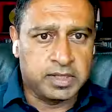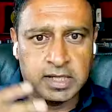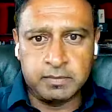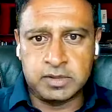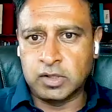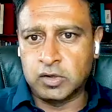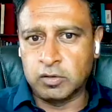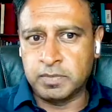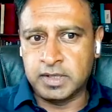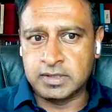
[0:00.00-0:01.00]
DMT
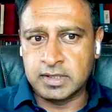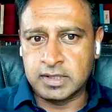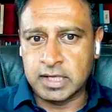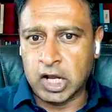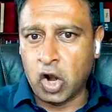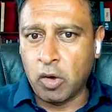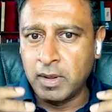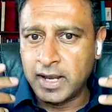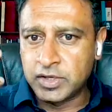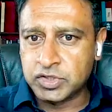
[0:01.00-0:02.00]
Group is a
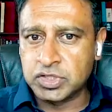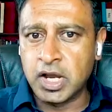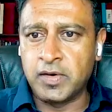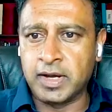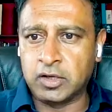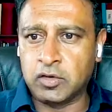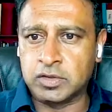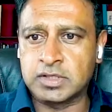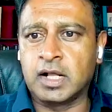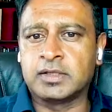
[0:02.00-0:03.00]
global engineering and
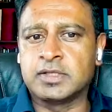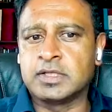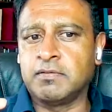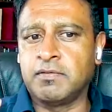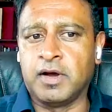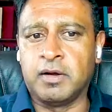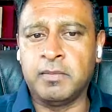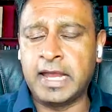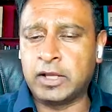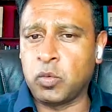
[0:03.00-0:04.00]
consultancy firm
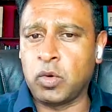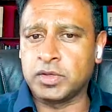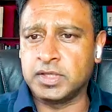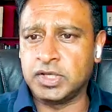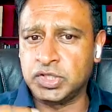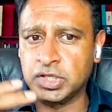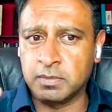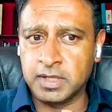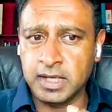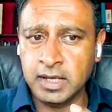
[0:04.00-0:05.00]
headquartered in
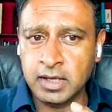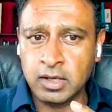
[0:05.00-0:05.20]
Germany,